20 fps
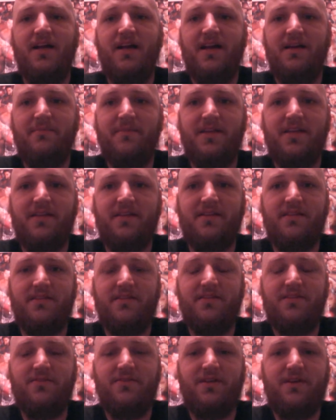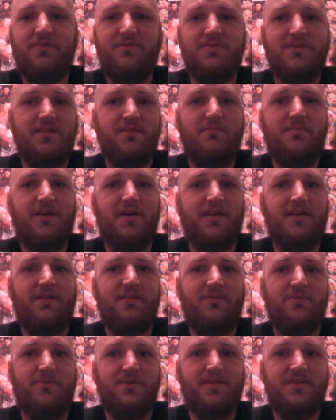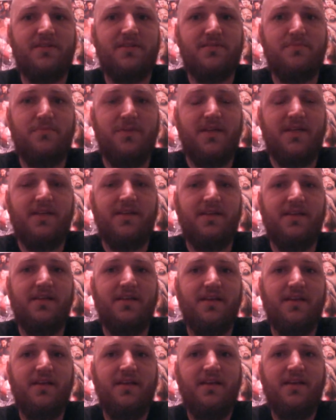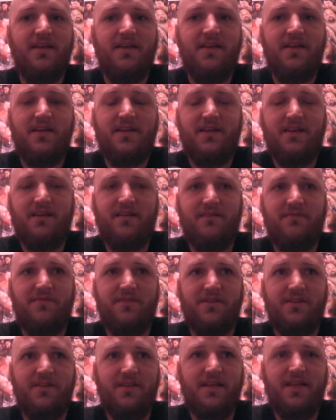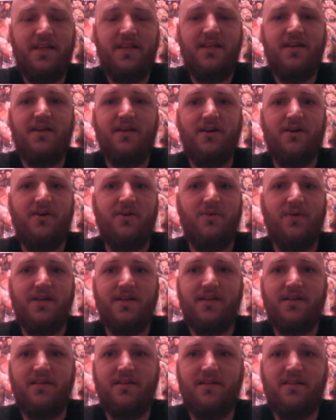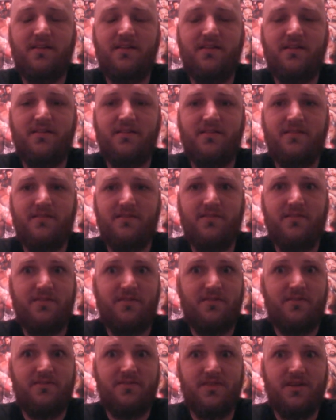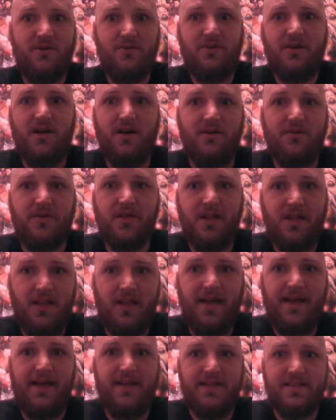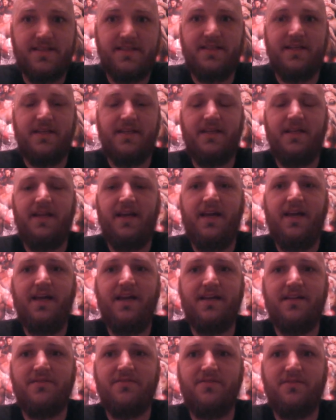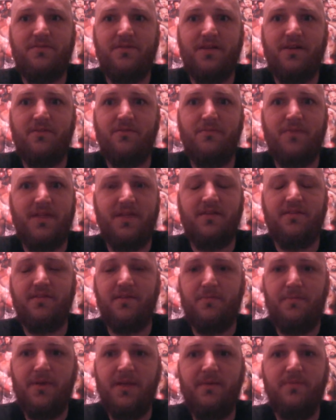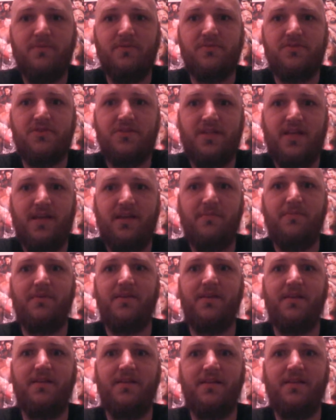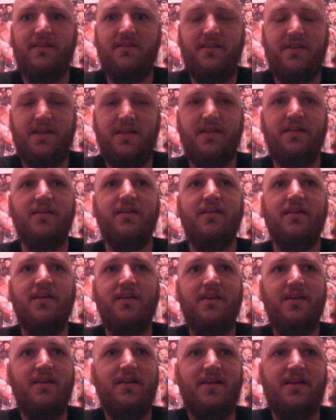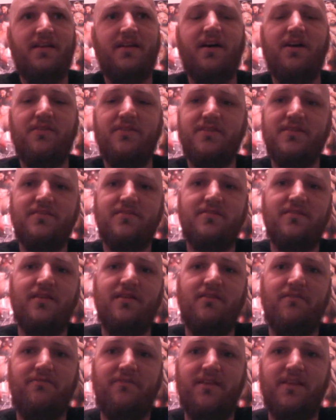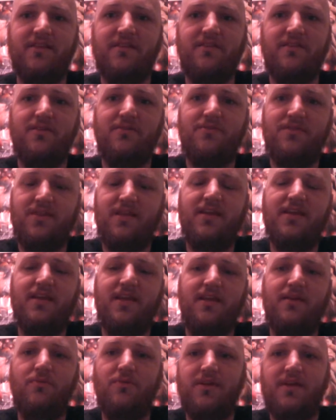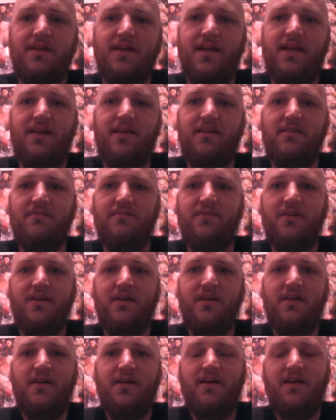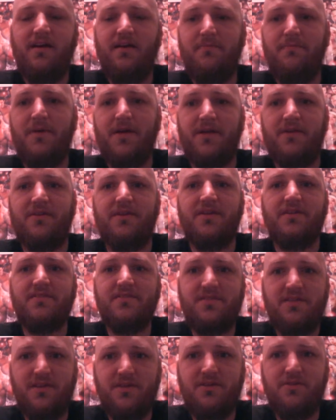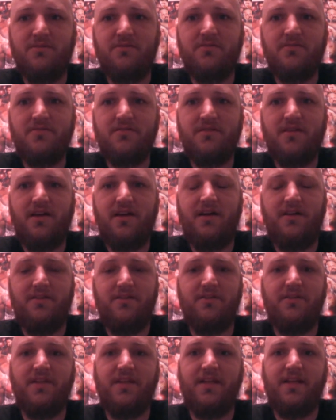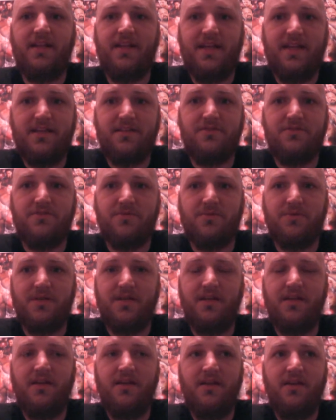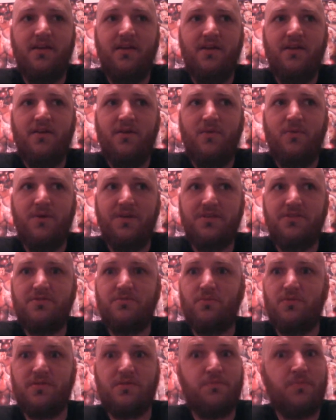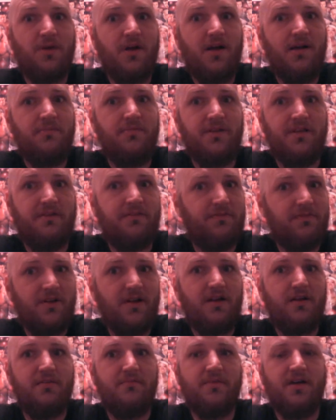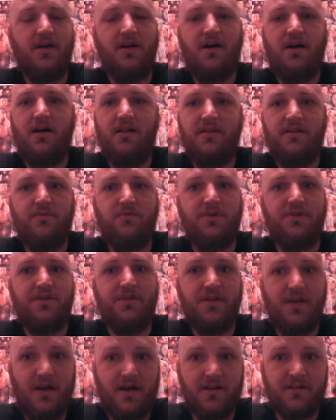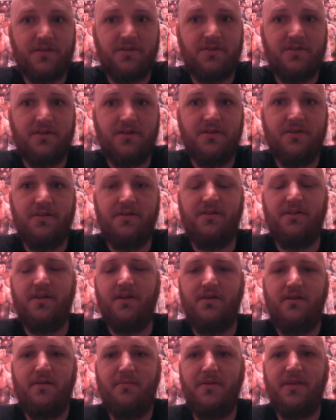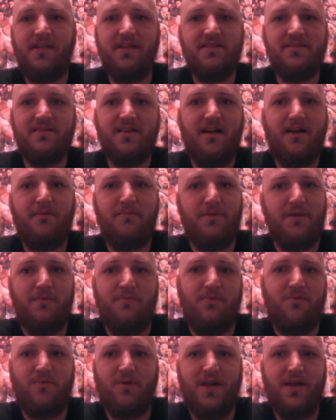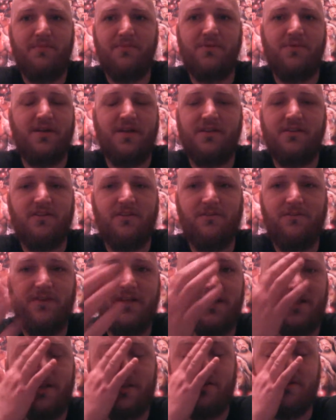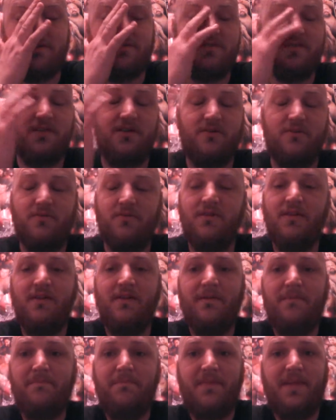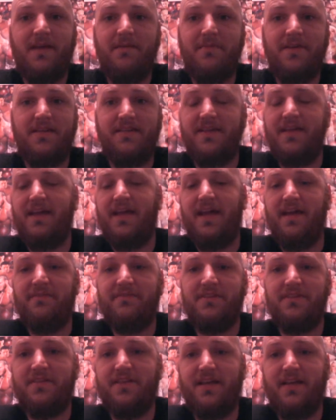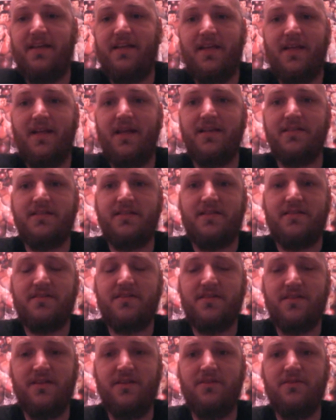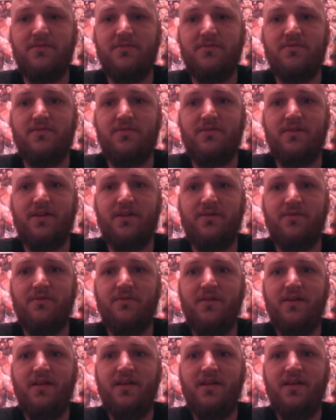I mean, you know, somebody with as big of an ego and so-called class that he has, you know, being the people's champion and all this stuff, that you think he would have gave a better excuse other than an injury, which was probably from a Hollywood doctor. You know, I mean, he's got people wrapped around his fingers, so, I mean, they have to take it as an excuse, you know,